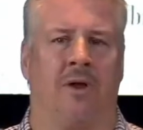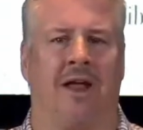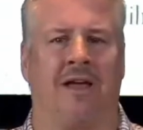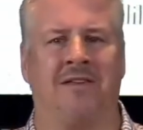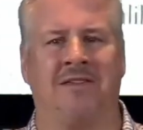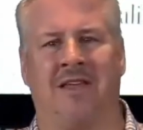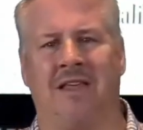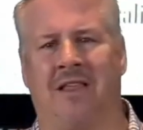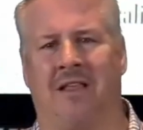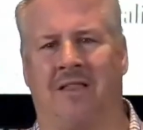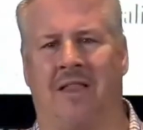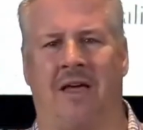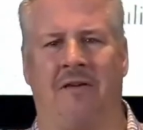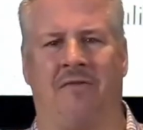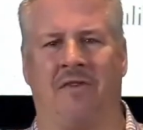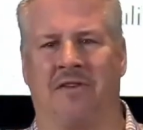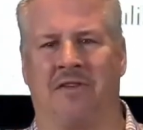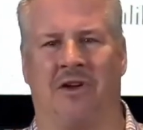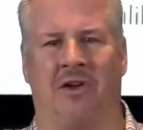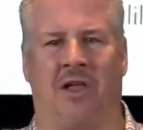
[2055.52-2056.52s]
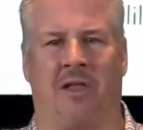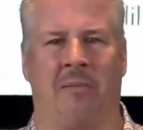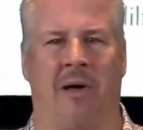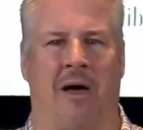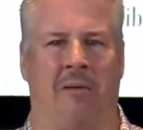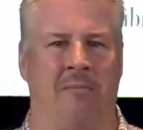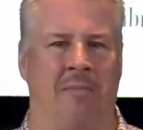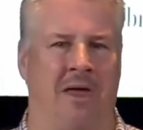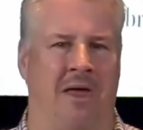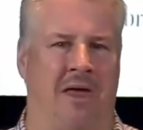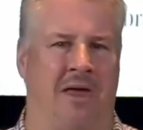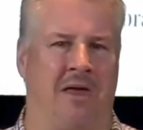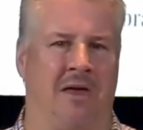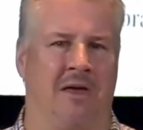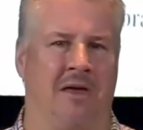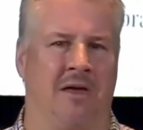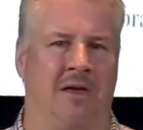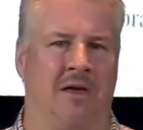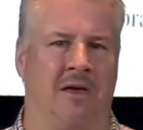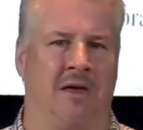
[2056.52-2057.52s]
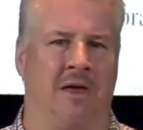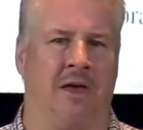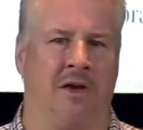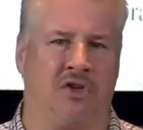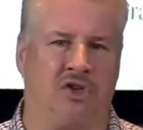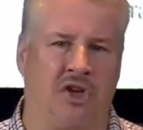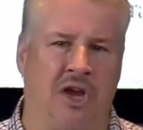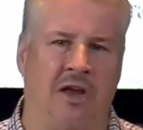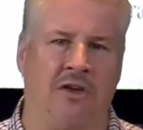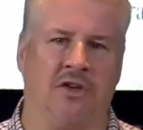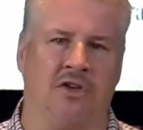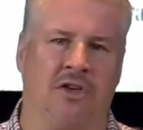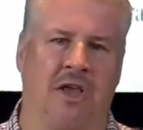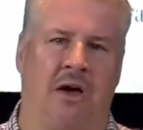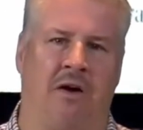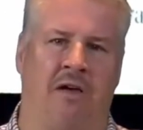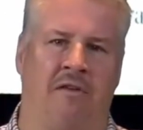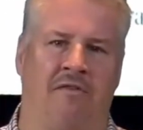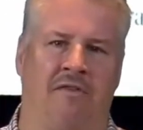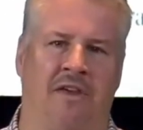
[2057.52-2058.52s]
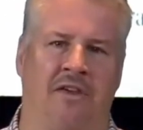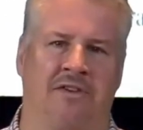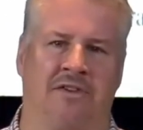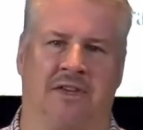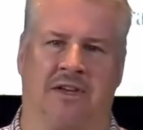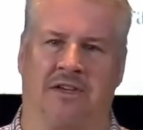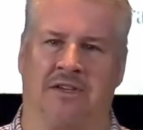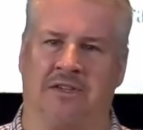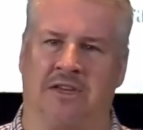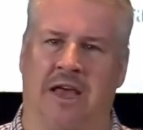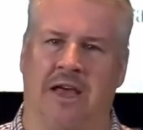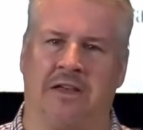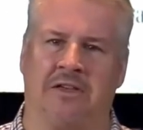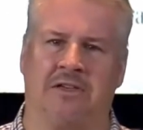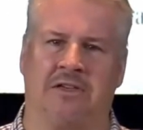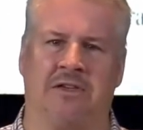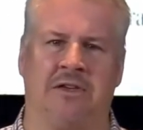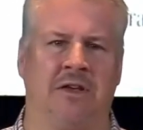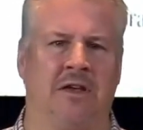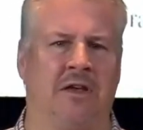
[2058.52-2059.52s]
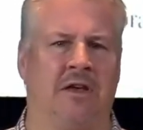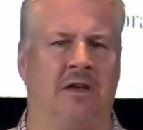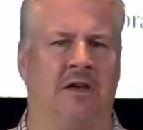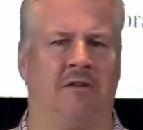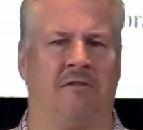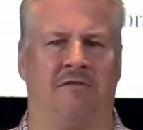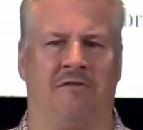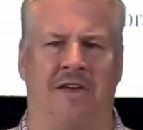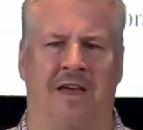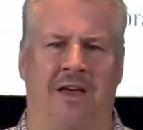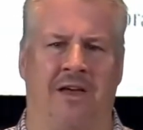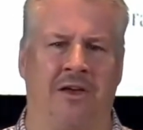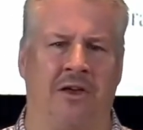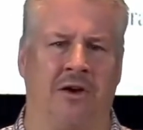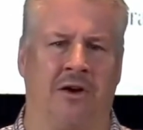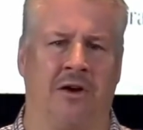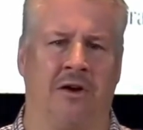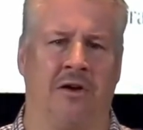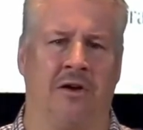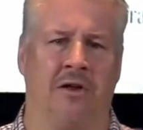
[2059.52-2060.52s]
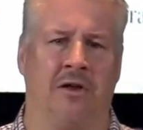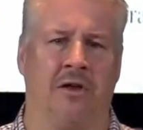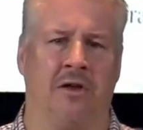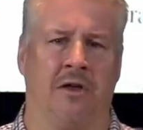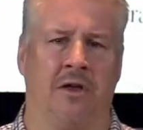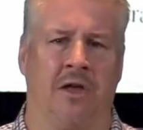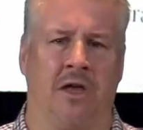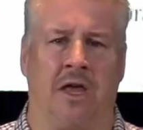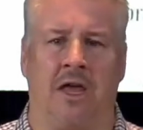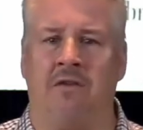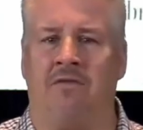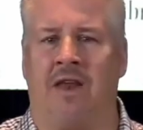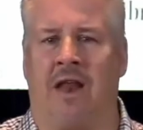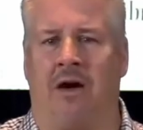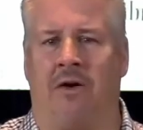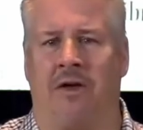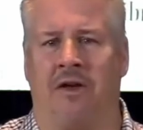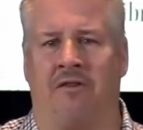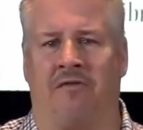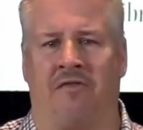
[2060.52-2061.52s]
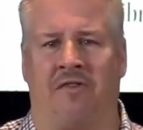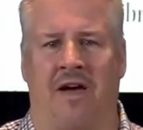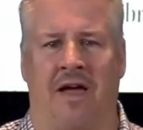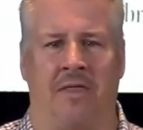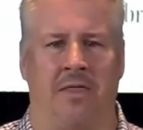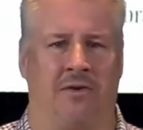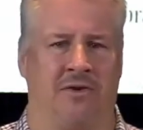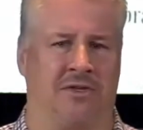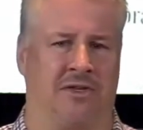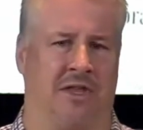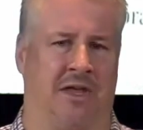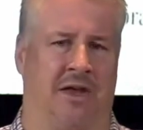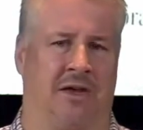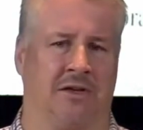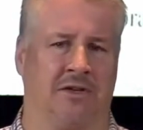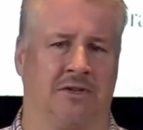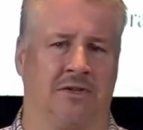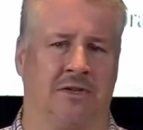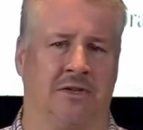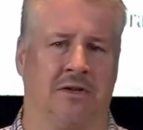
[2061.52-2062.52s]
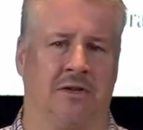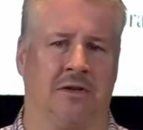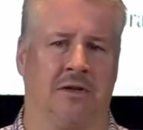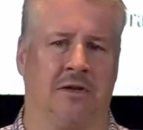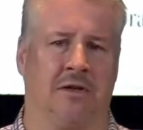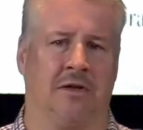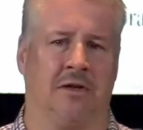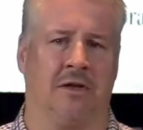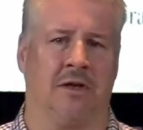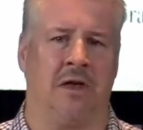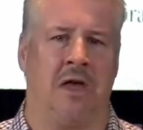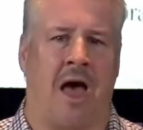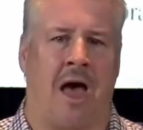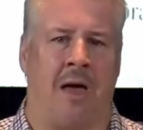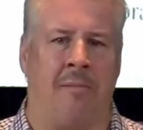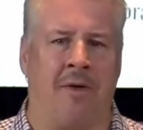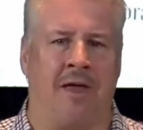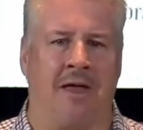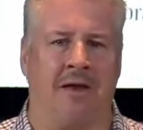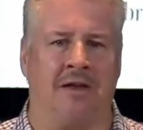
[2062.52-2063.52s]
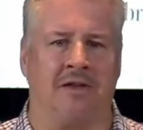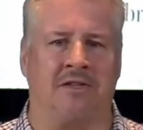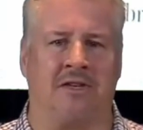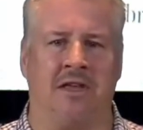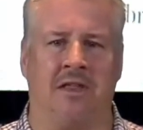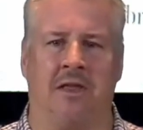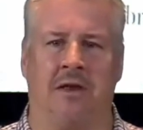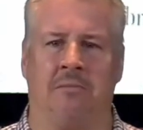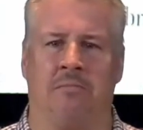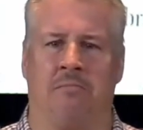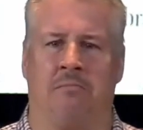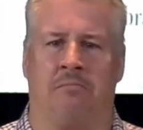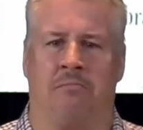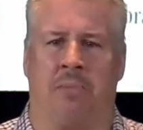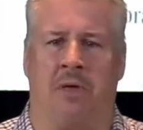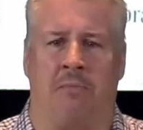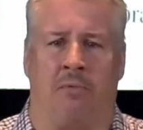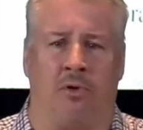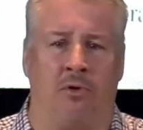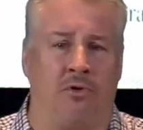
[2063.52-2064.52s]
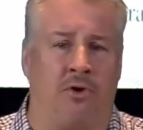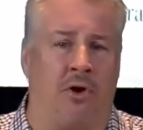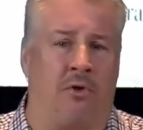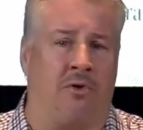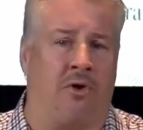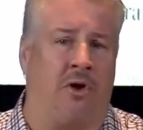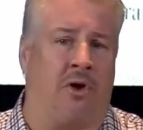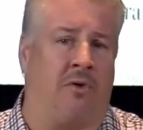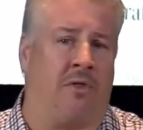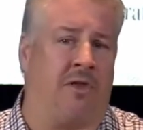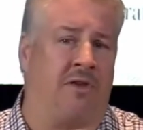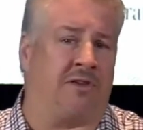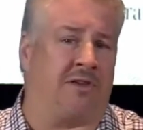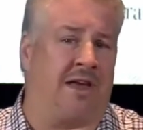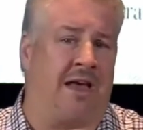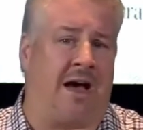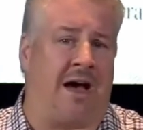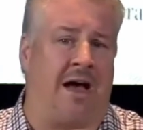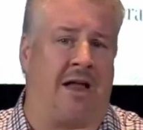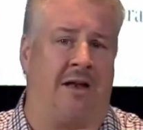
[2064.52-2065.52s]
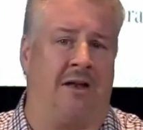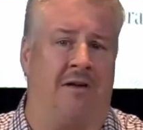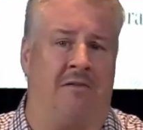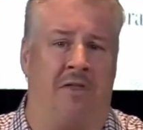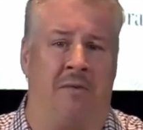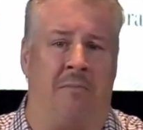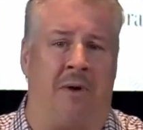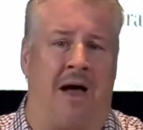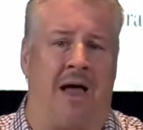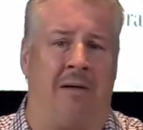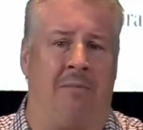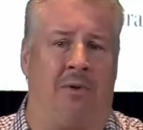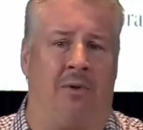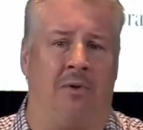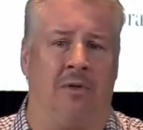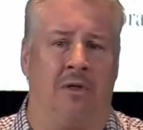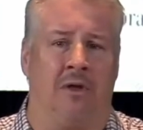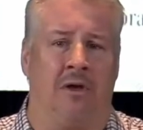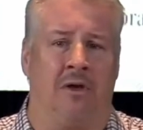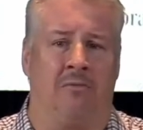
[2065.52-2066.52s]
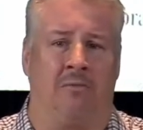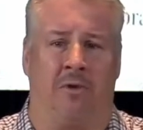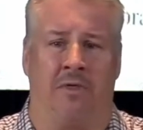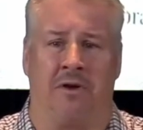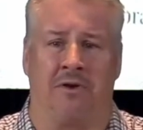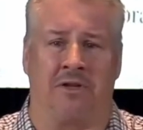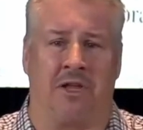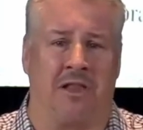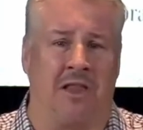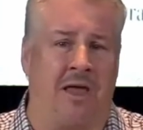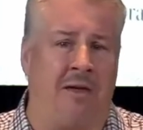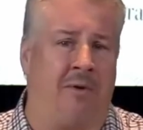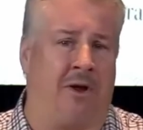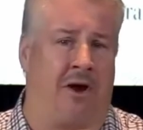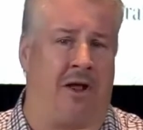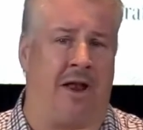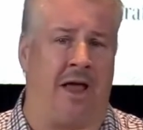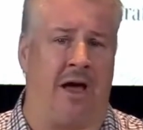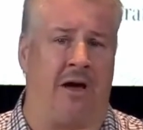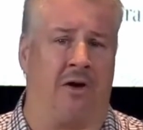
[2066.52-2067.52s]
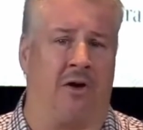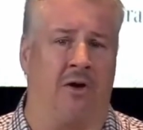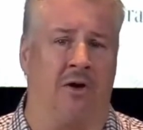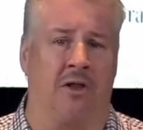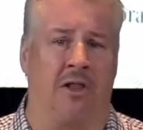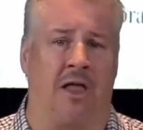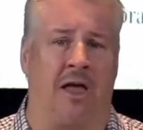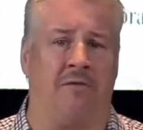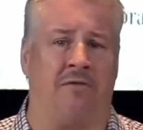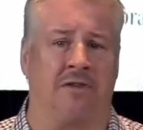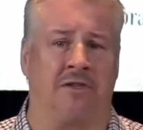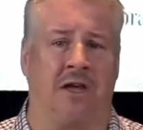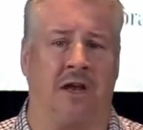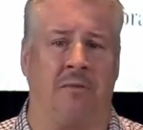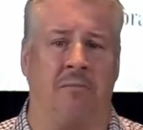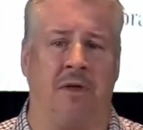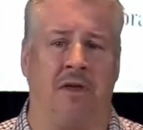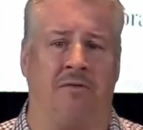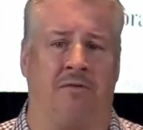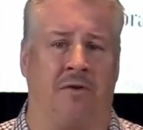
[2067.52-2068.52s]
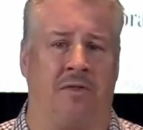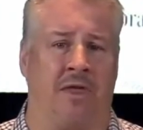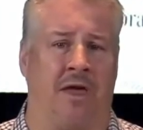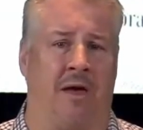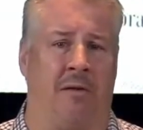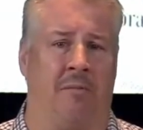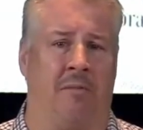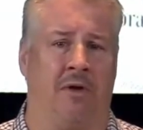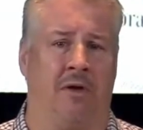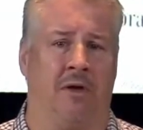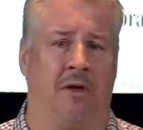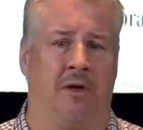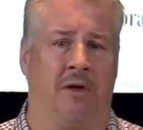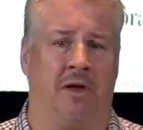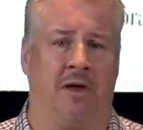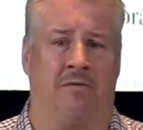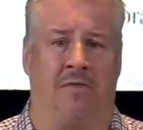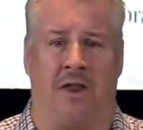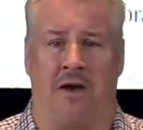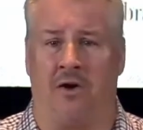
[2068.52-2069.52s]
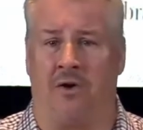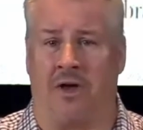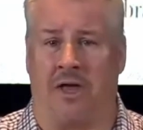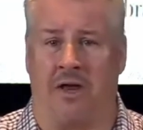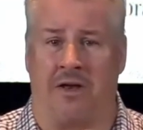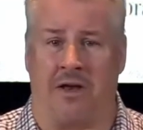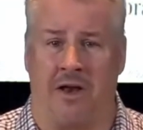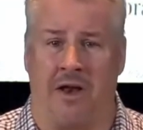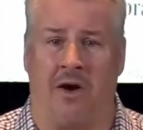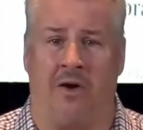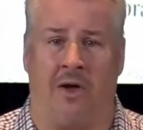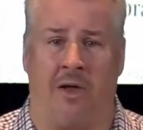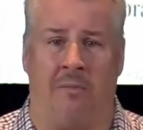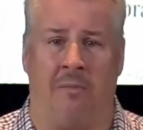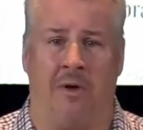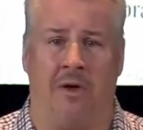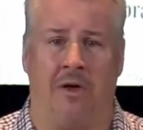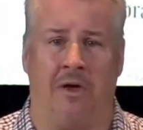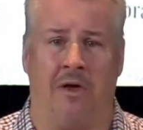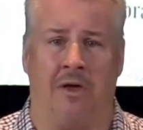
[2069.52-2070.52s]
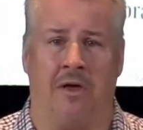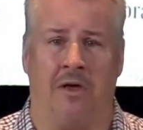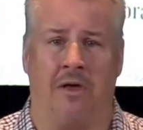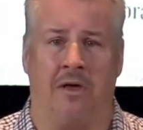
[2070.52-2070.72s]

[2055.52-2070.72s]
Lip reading: When I see that life isn't all about me, it changes how I face success, failure, even how I define those things. I begin to see that people who don't know this God of the Bible, well, there's a limit on how good life is going to be for them if they don't get to know him.